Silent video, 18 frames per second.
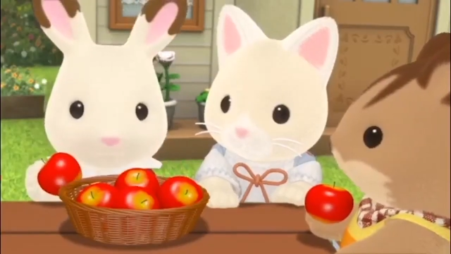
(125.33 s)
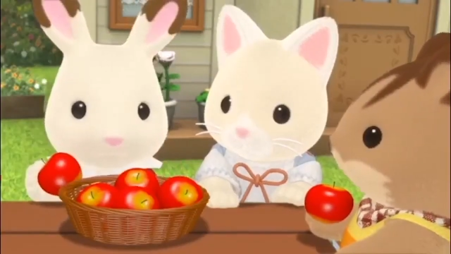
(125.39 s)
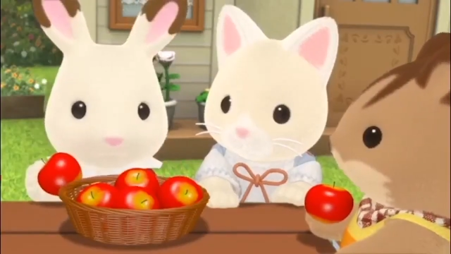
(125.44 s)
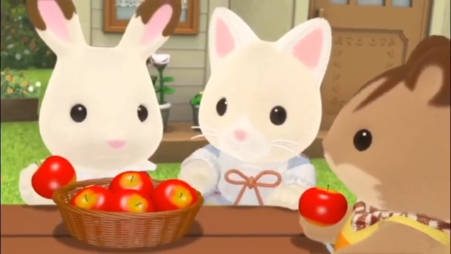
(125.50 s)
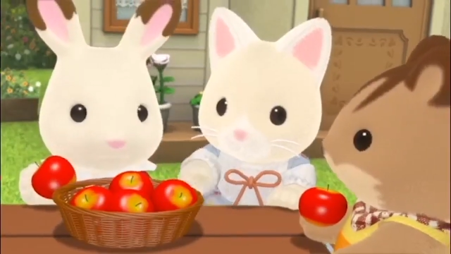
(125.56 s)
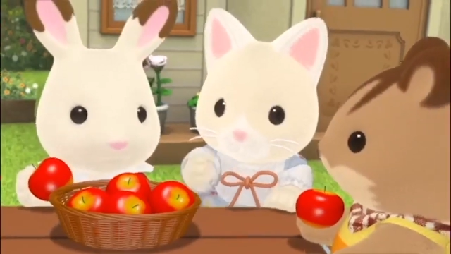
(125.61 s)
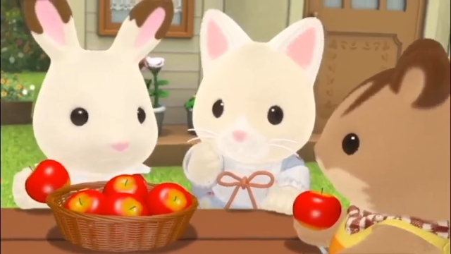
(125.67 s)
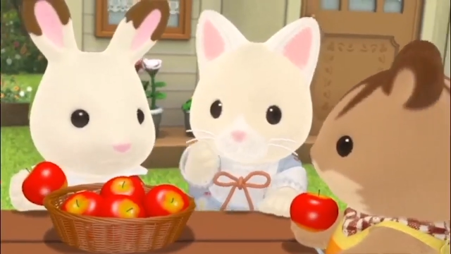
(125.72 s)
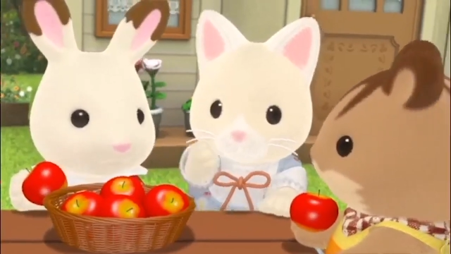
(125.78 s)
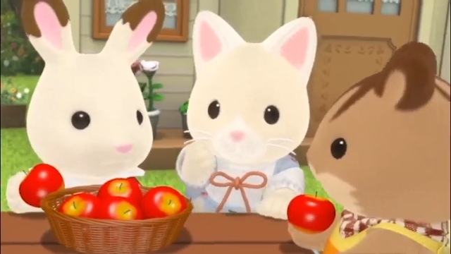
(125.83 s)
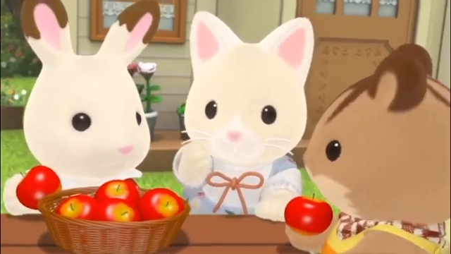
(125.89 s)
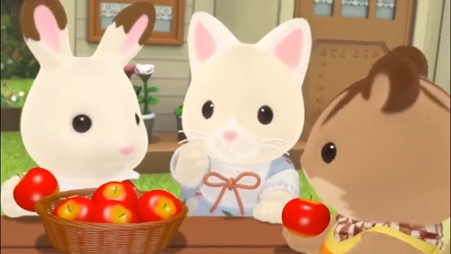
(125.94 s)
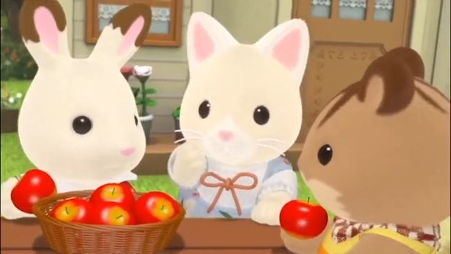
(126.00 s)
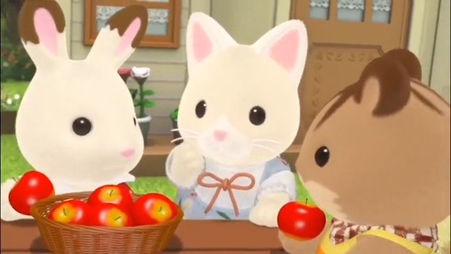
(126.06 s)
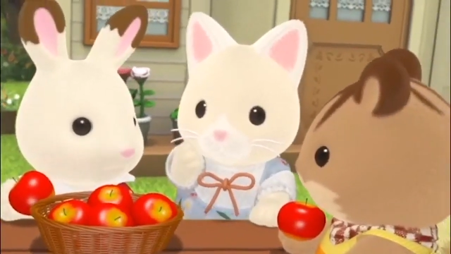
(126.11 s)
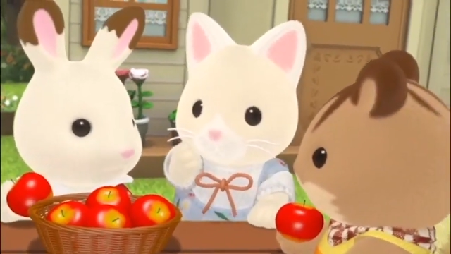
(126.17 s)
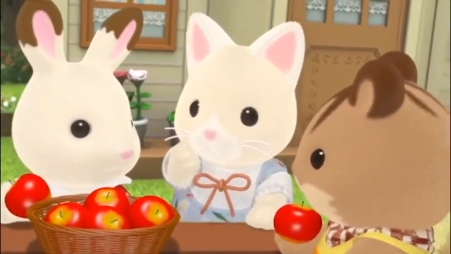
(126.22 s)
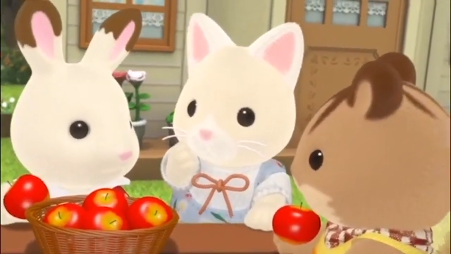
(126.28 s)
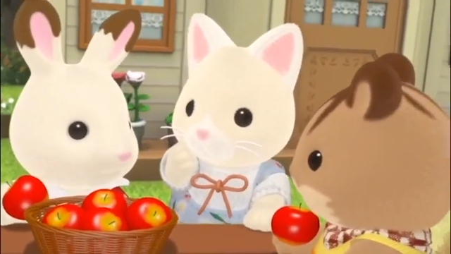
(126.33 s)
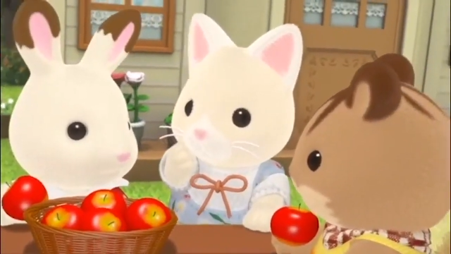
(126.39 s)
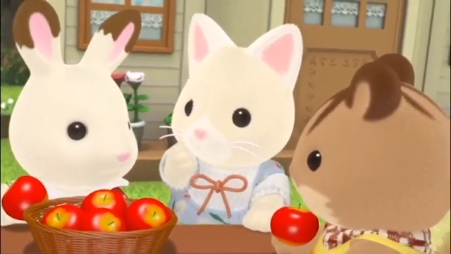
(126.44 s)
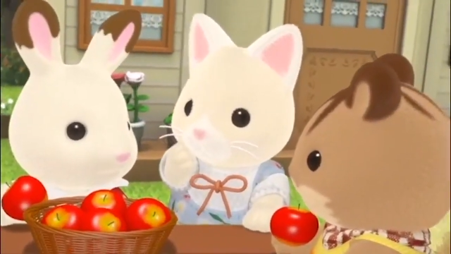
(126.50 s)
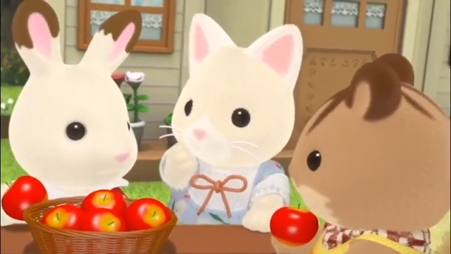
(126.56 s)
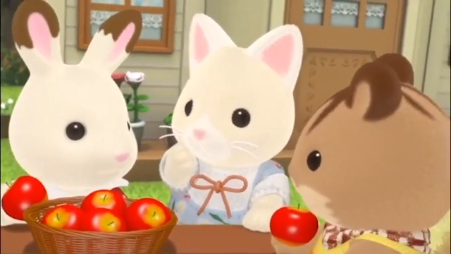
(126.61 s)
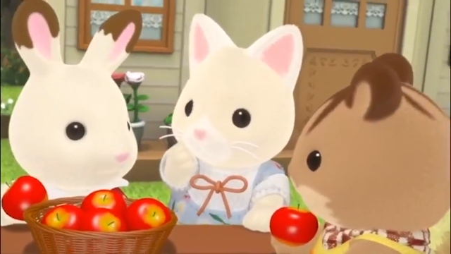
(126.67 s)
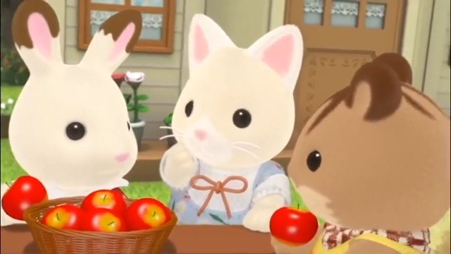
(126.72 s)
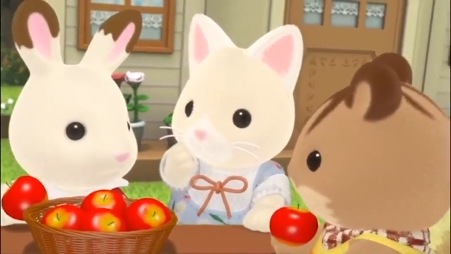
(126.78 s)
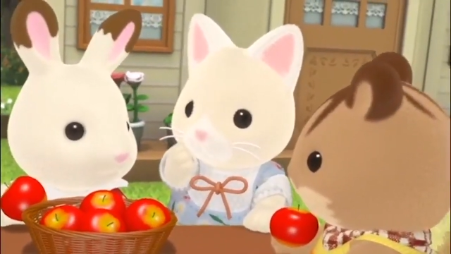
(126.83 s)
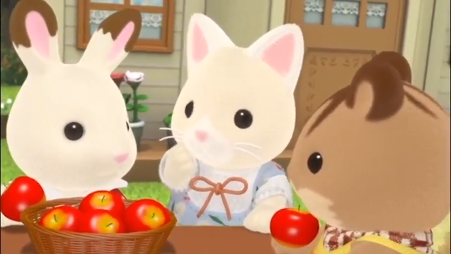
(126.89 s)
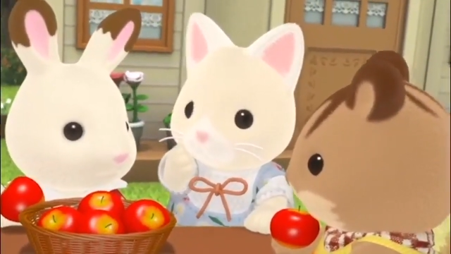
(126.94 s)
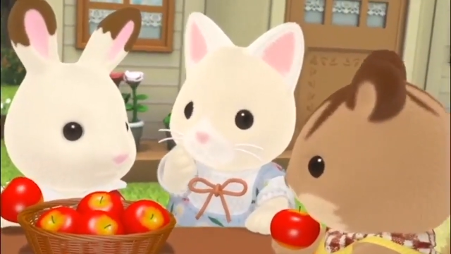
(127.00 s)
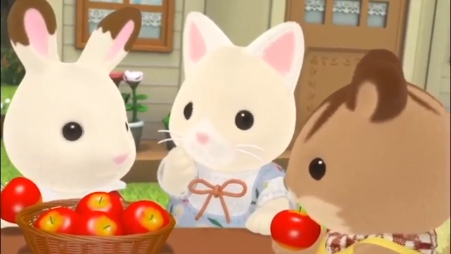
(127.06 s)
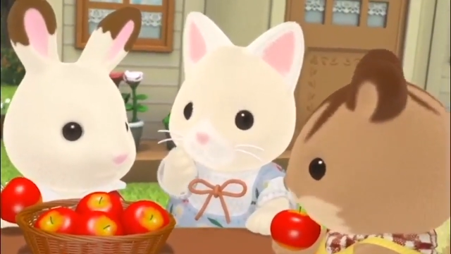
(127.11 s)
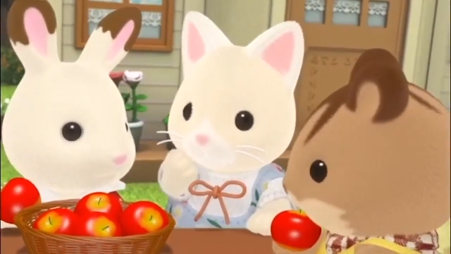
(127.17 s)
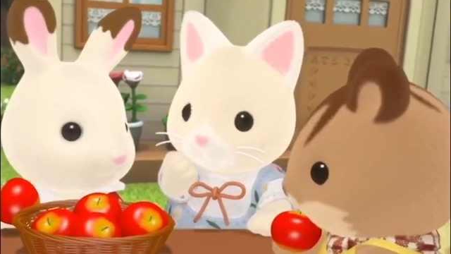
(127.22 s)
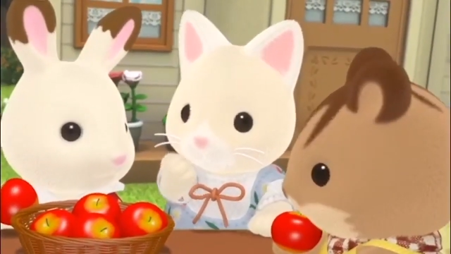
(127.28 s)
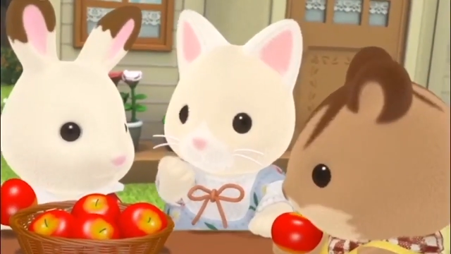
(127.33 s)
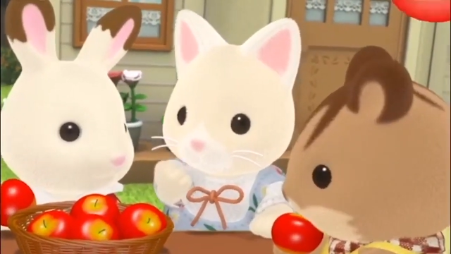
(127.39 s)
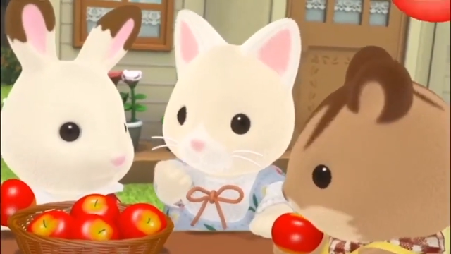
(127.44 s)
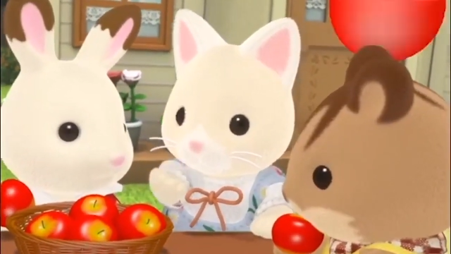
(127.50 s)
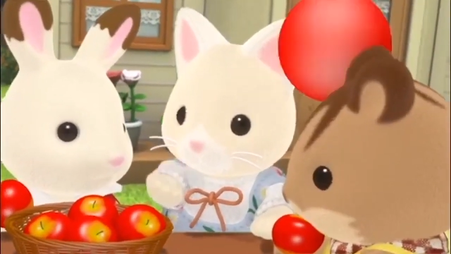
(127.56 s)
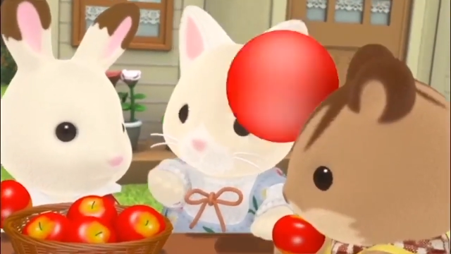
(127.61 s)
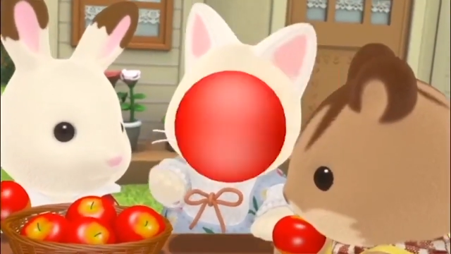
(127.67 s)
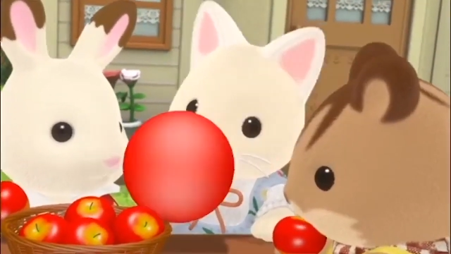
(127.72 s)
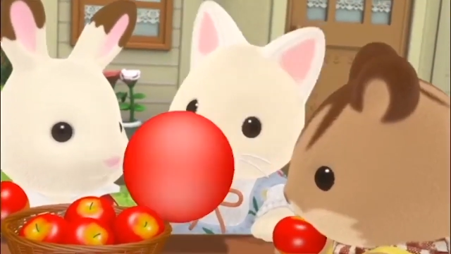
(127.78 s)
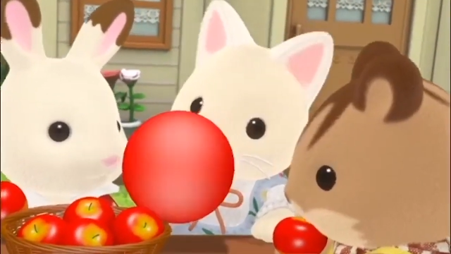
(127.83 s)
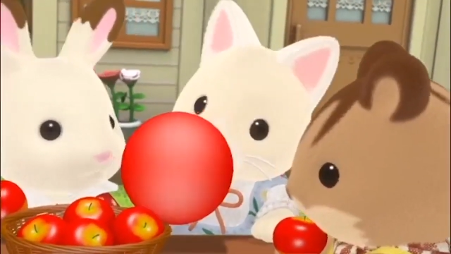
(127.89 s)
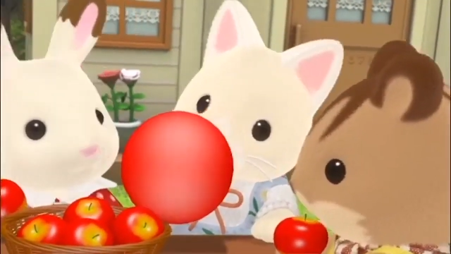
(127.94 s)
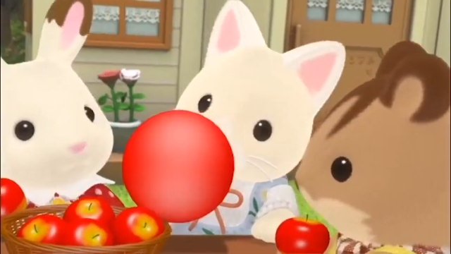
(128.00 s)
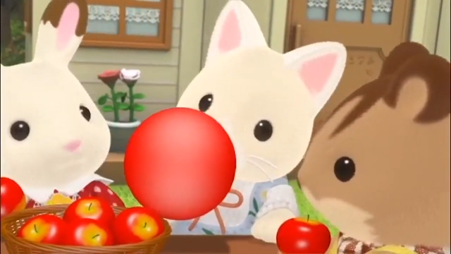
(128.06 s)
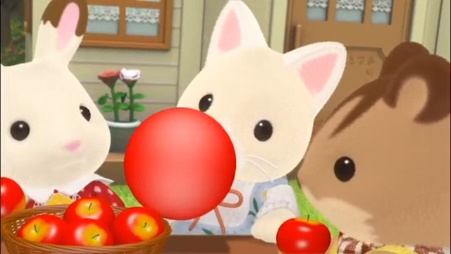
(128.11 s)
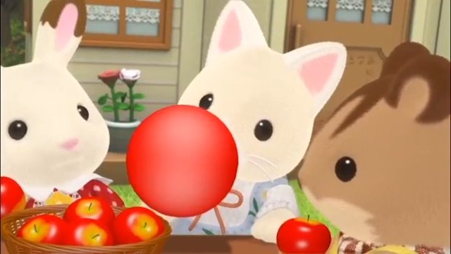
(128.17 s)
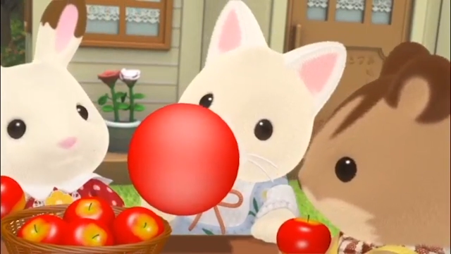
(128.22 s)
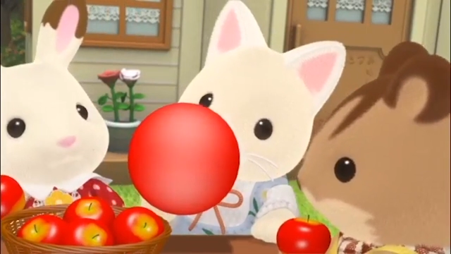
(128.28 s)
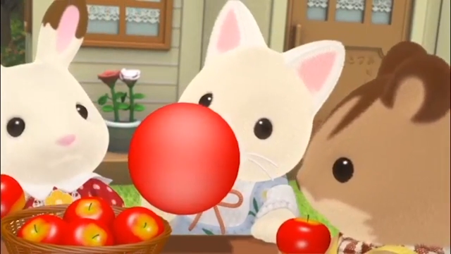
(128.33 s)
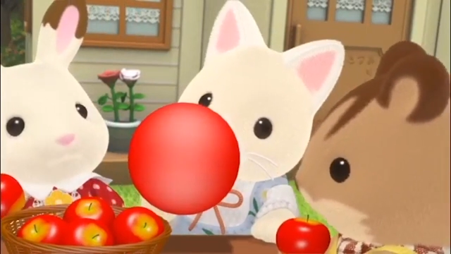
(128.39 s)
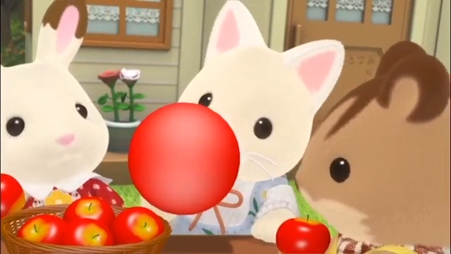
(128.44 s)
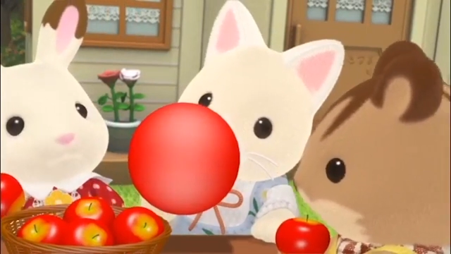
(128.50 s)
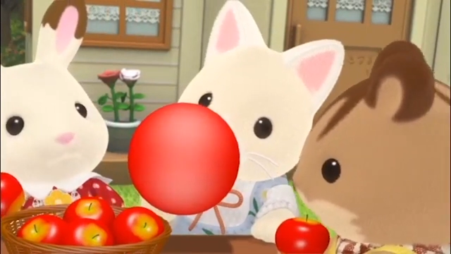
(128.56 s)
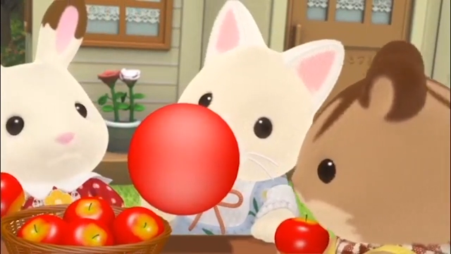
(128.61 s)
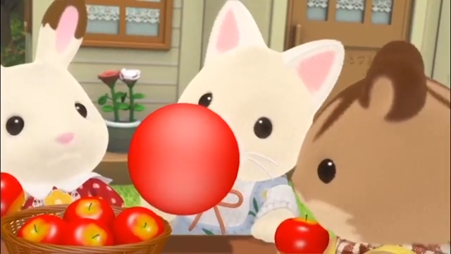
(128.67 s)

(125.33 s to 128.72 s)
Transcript: (no speaker visible)